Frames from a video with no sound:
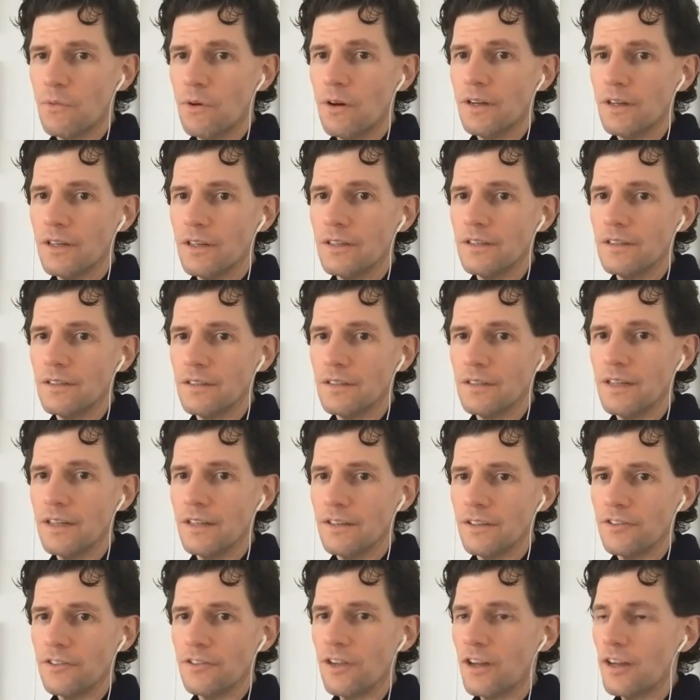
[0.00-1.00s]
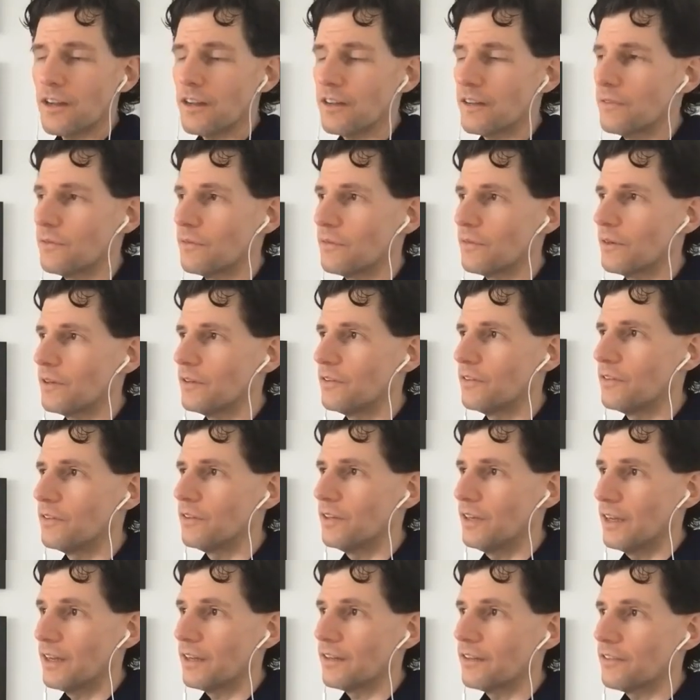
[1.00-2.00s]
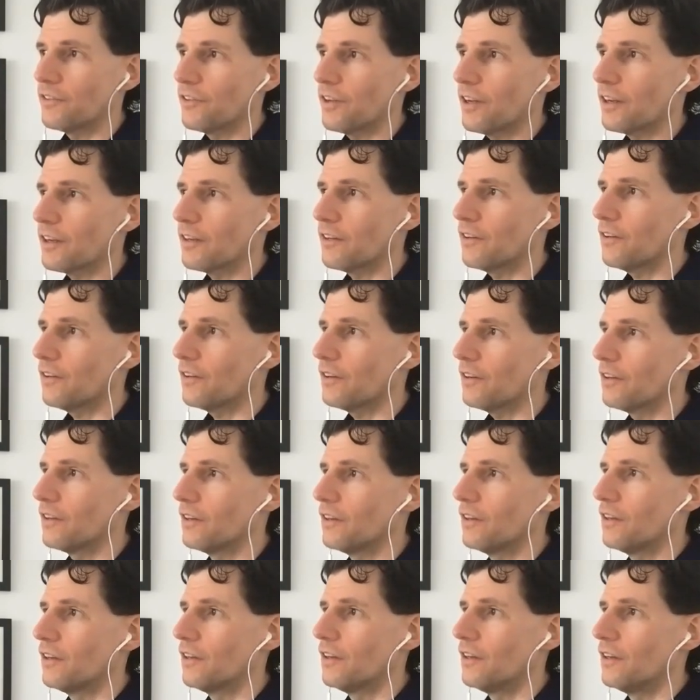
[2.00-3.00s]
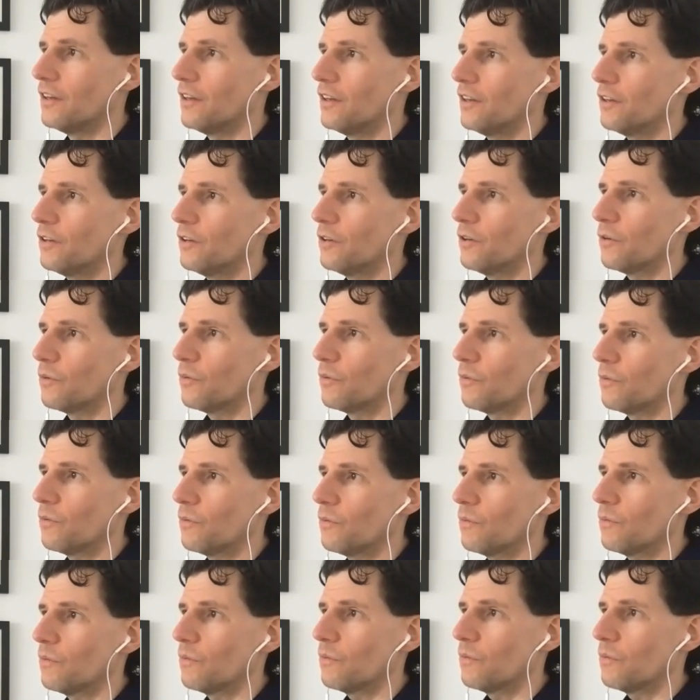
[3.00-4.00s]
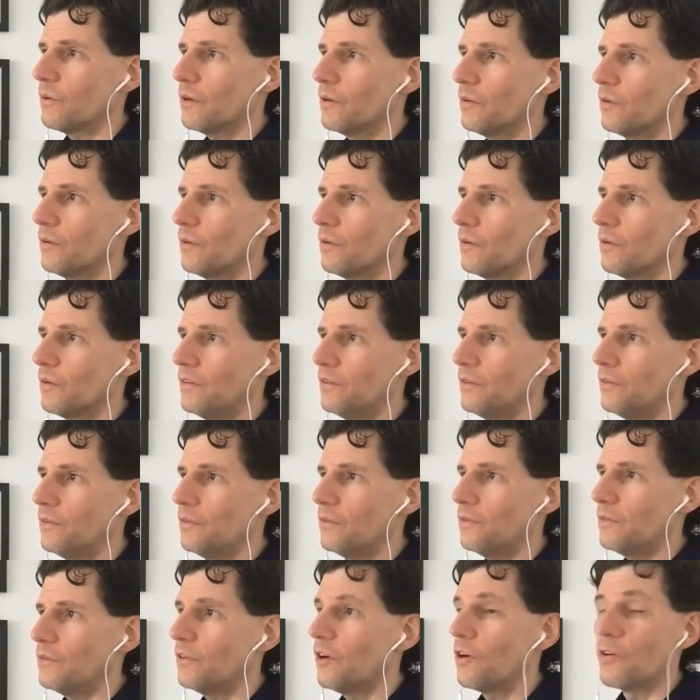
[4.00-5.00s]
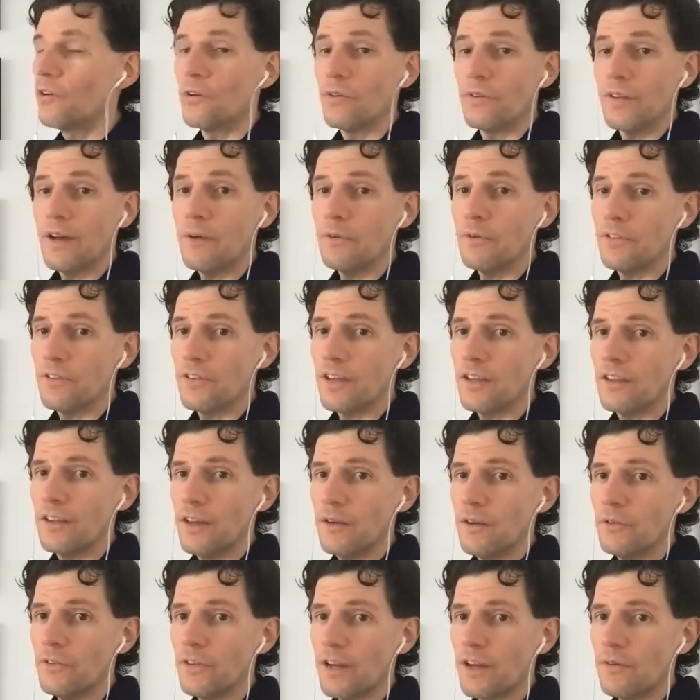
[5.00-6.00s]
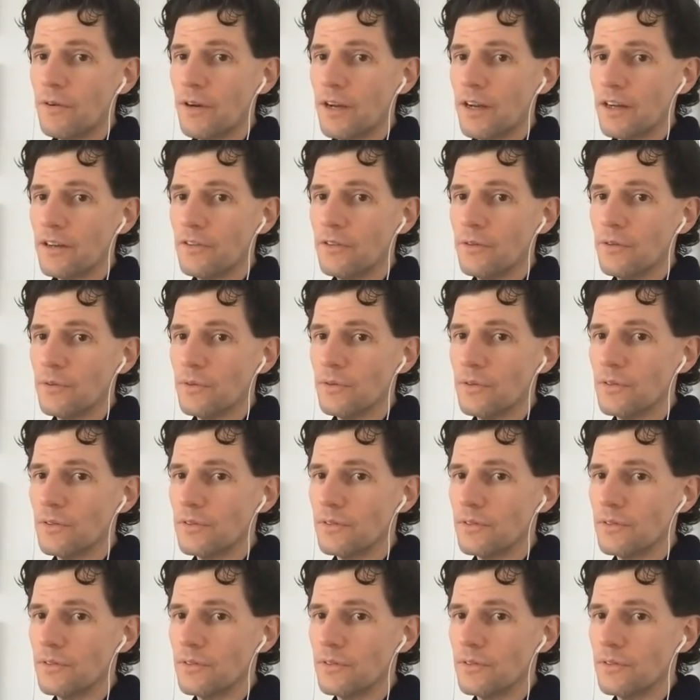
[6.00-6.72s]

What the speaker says: One. Yeah, the shock. The shock and awe. You know, what did we do? No, that was Iraq 2.